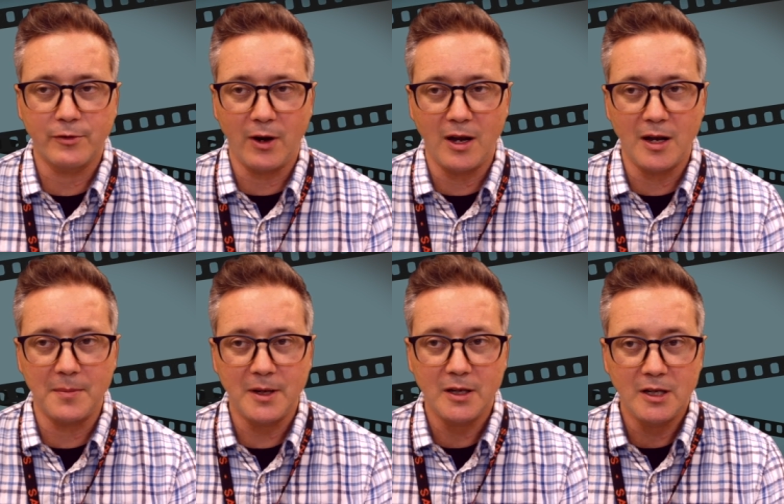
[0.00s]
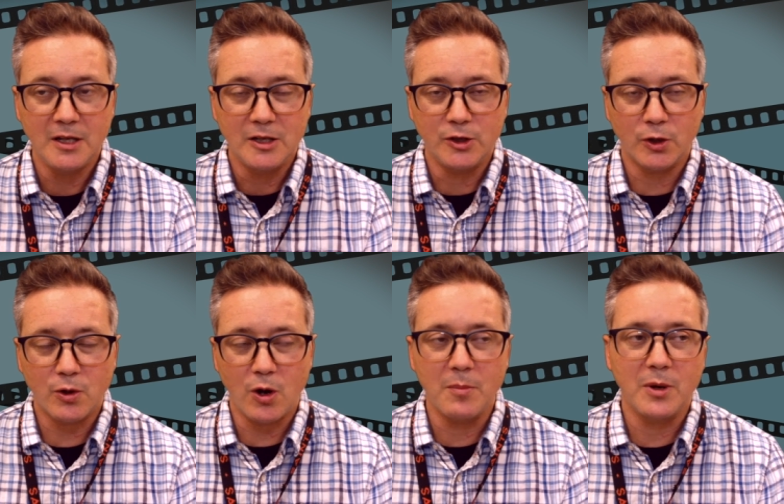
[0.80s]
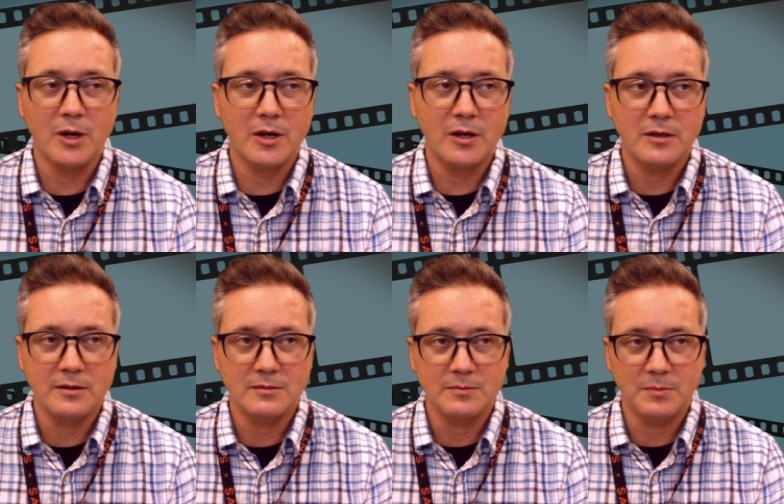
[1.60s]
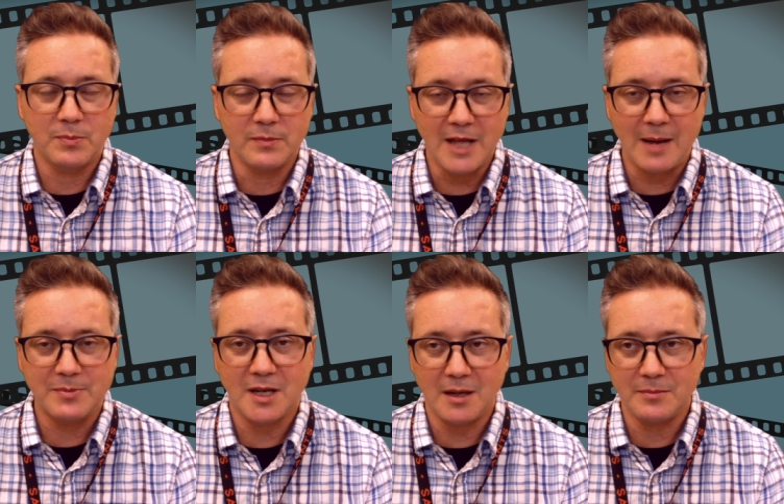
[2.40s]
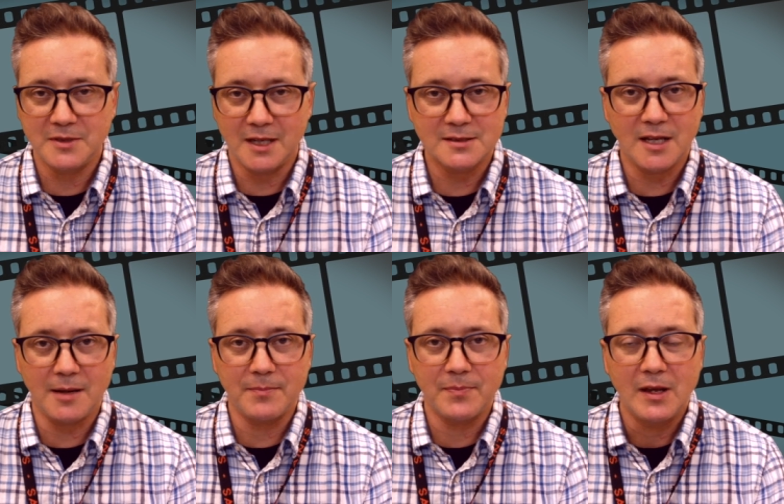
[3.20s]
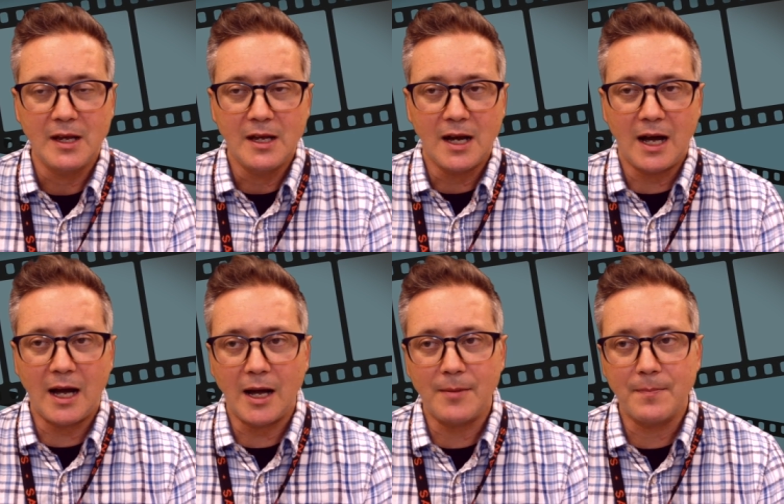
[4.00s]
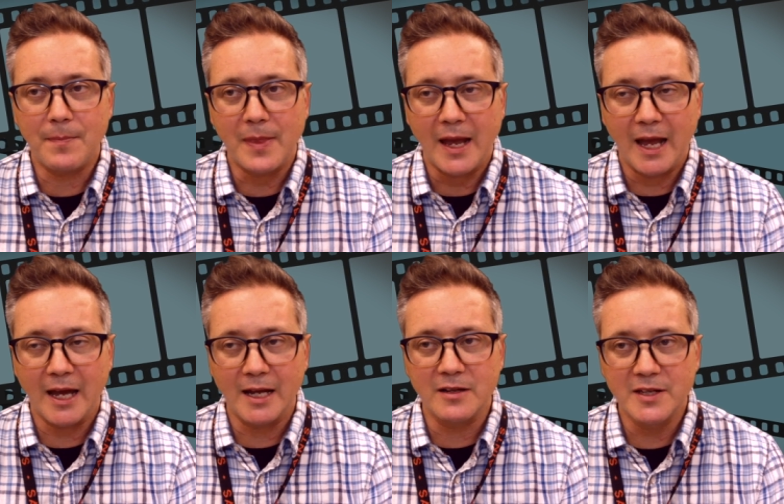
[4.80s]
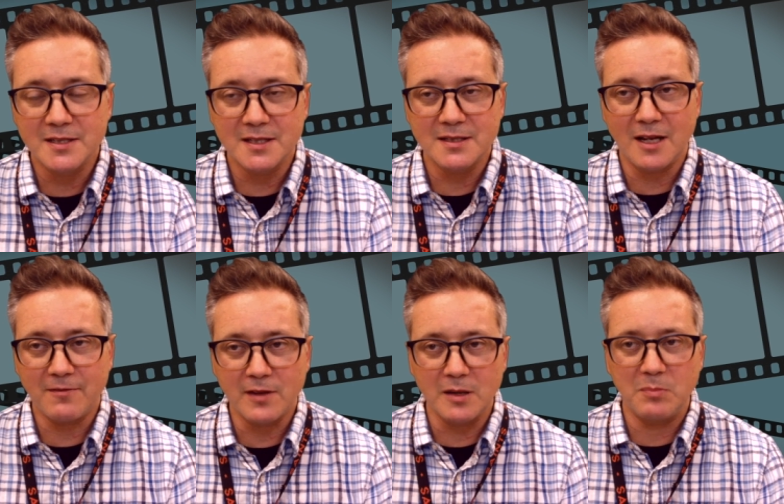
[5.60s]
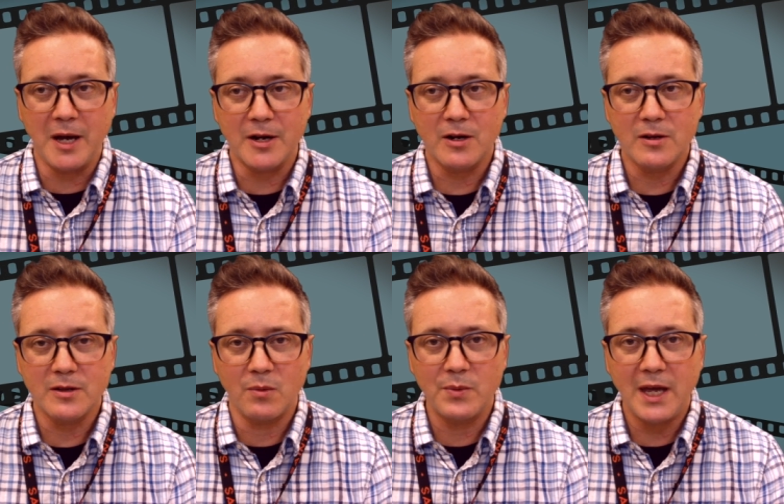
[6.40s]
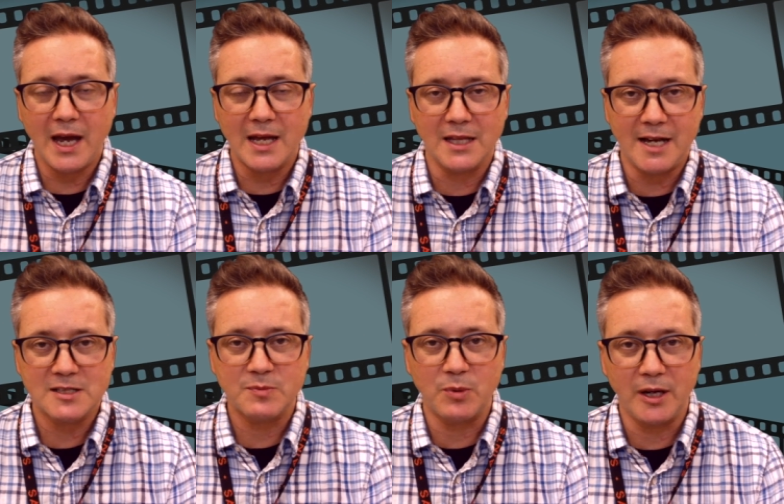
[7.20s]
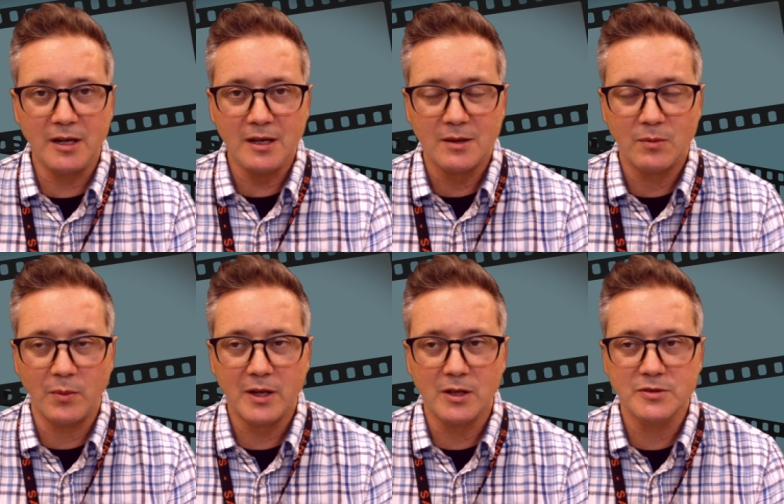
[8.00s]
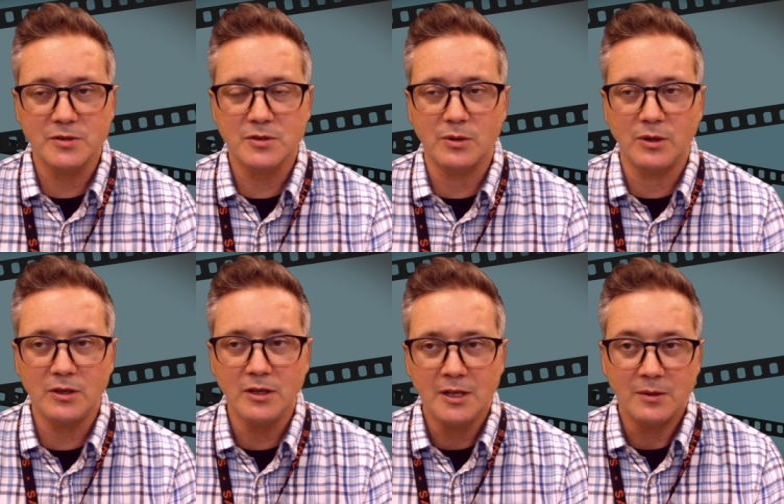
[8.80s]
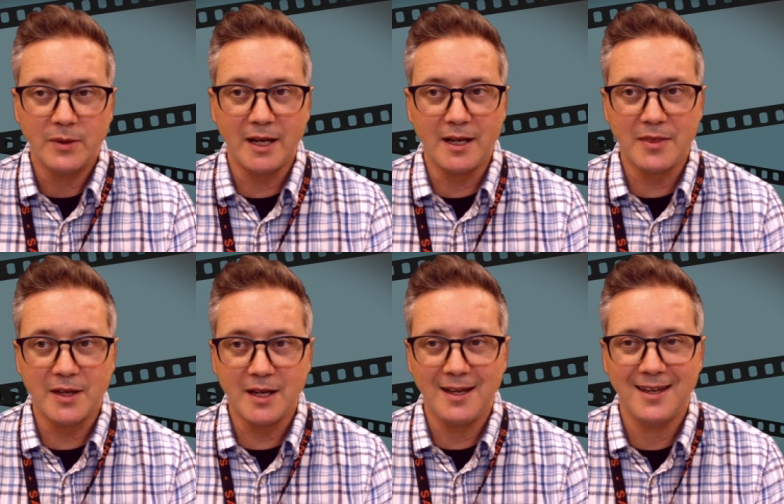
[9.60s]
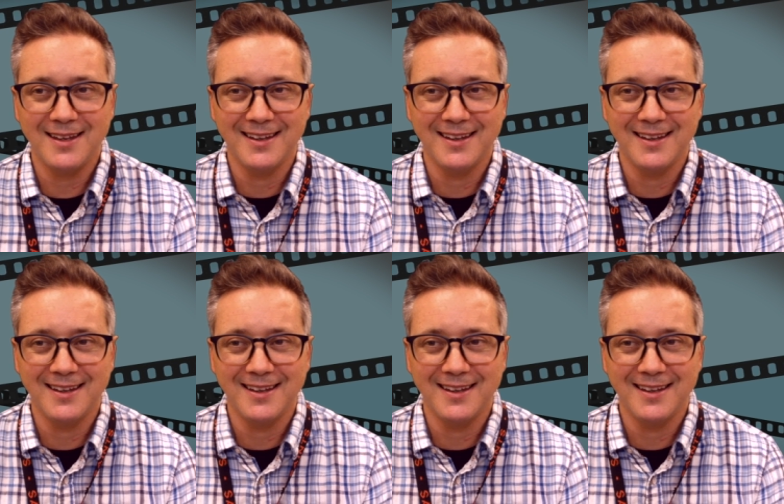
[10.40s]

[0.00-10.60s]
from your Chromebook, laptop, desktop. And this is definitely better than what we had last spring when we closed the school. We had nothing.